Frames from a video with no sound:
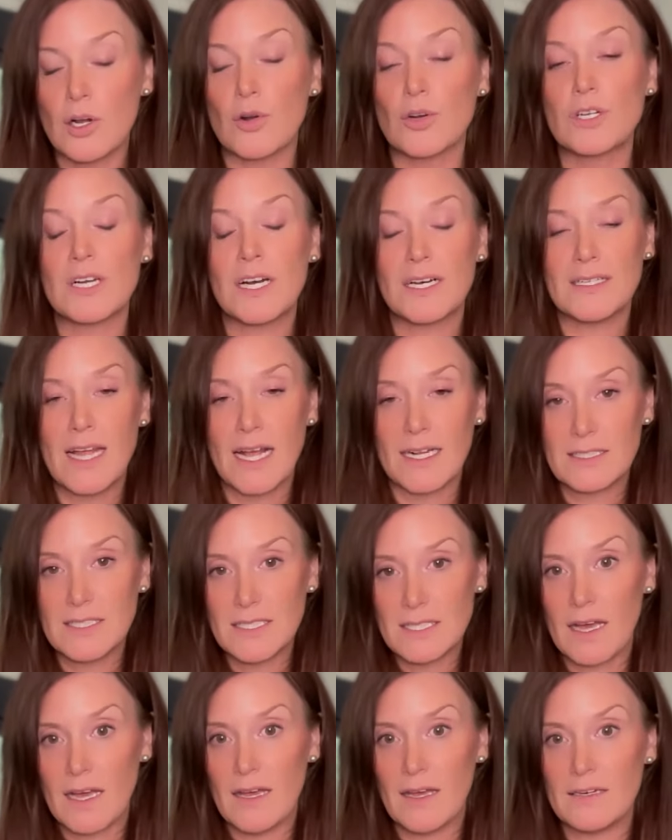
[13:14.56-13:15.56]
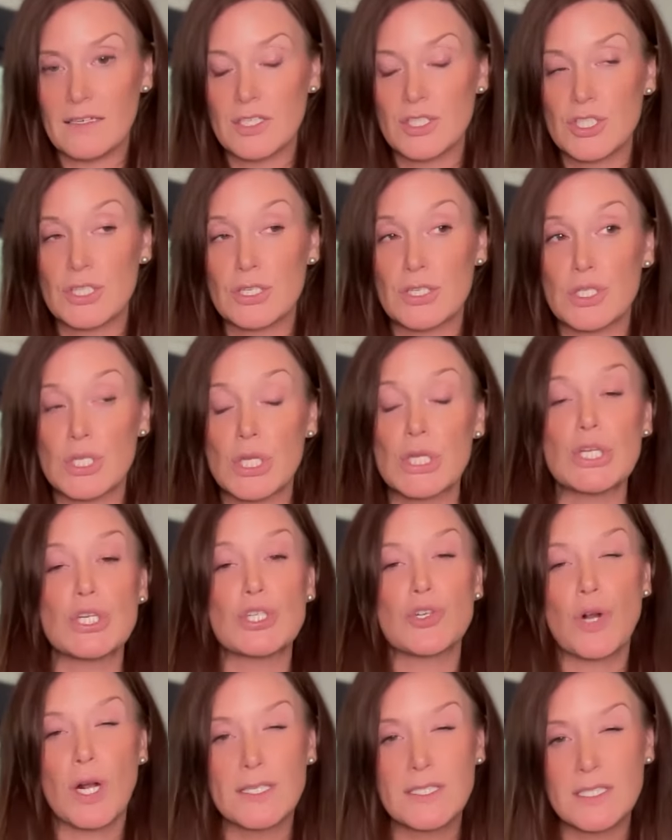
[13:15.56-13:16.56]
Connecting that energy to the
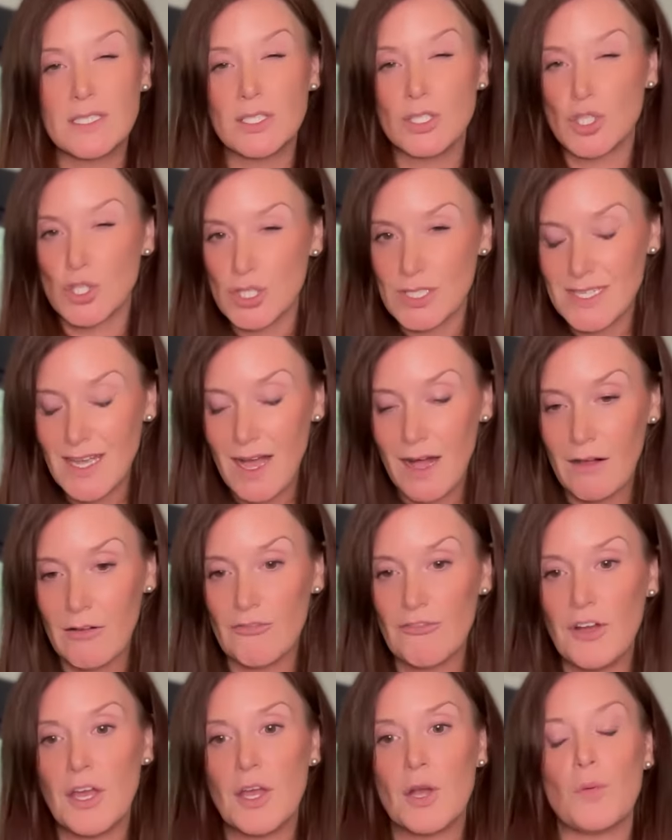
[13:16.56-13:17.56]
trust in yourself.